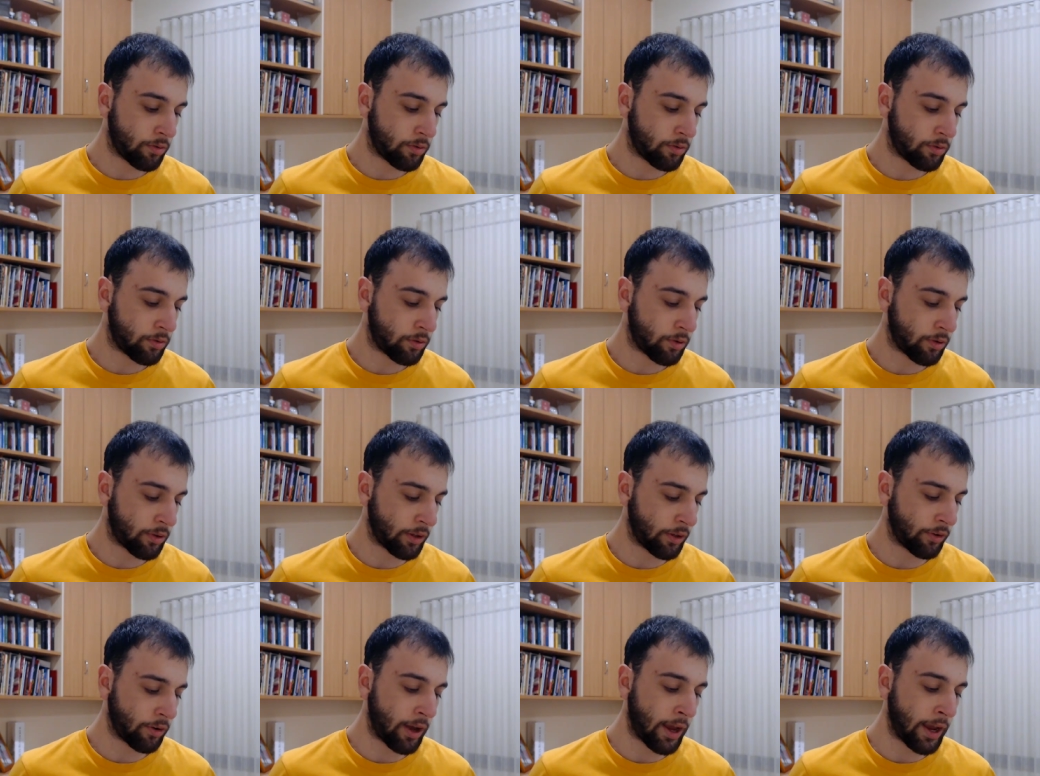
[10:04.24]
I
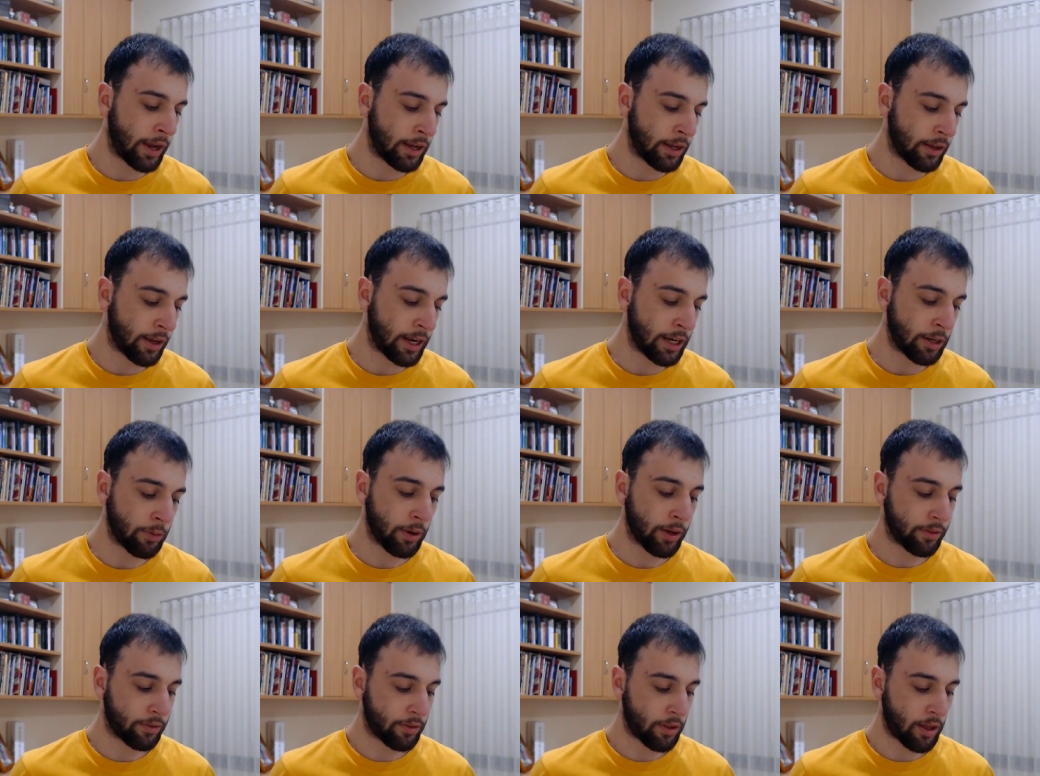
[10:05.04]
think I've got 8 here.
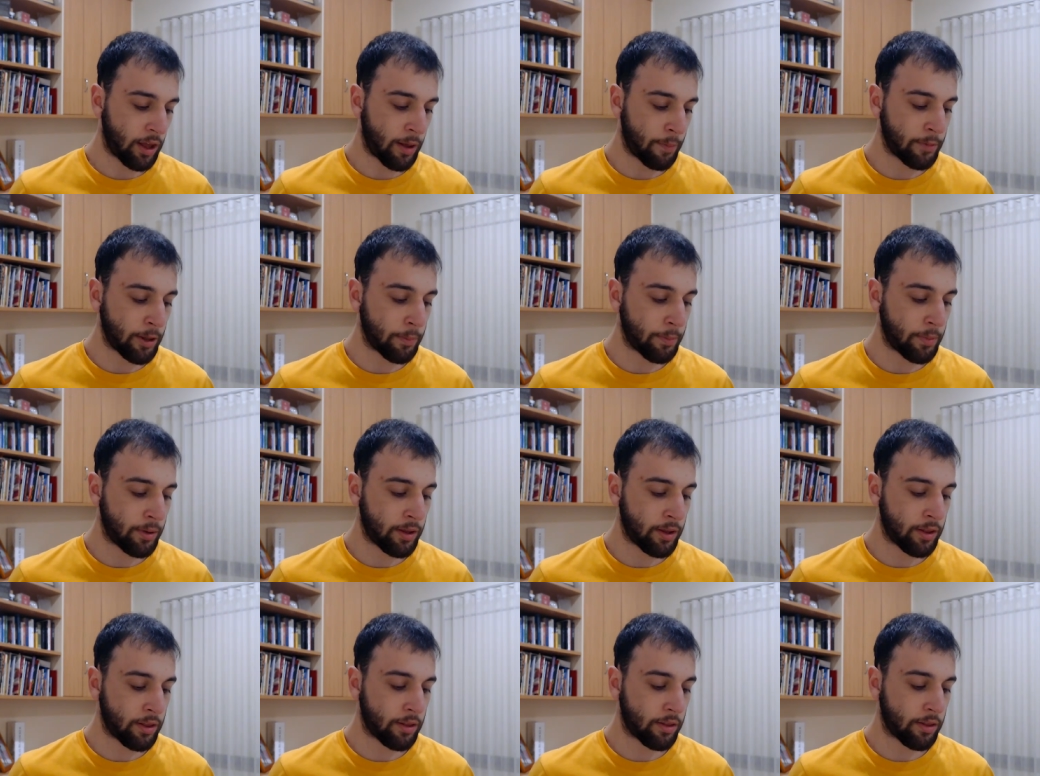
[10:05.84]
Anyway,
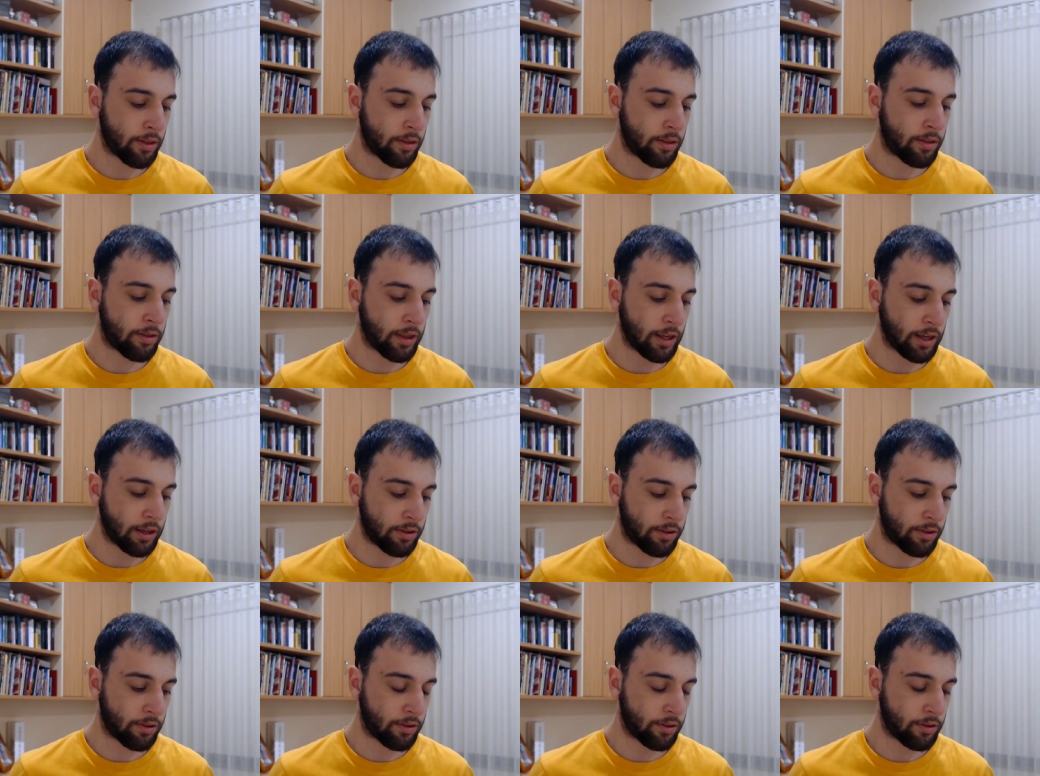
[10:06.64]
number
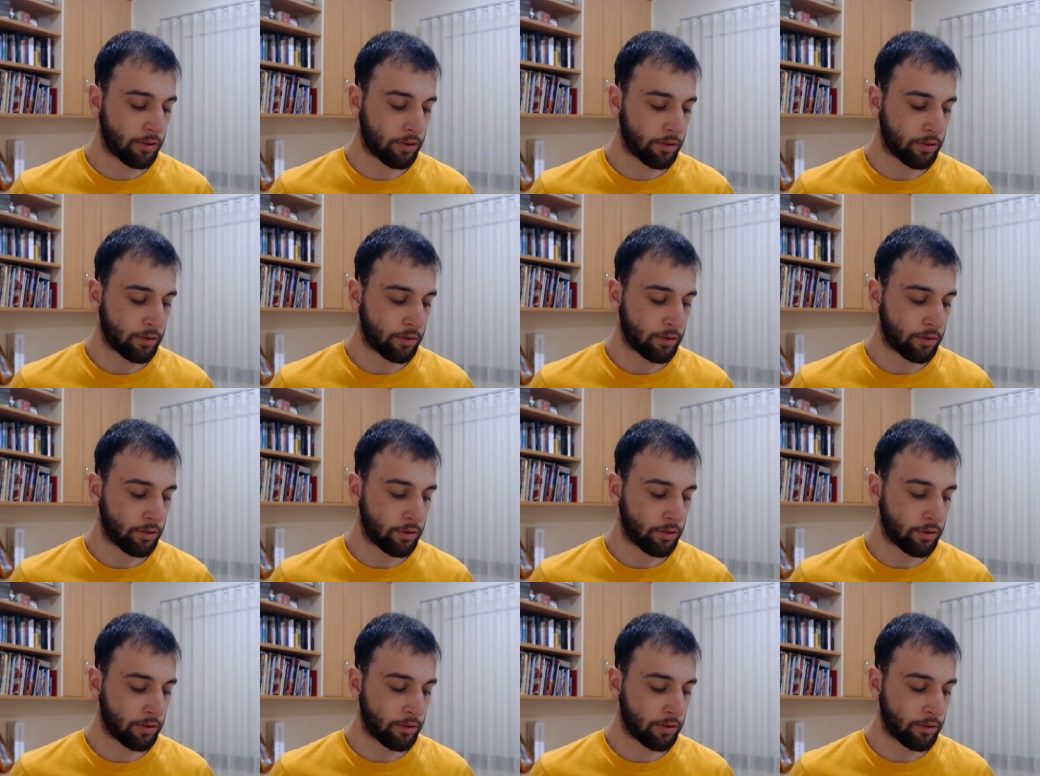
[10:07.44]
6.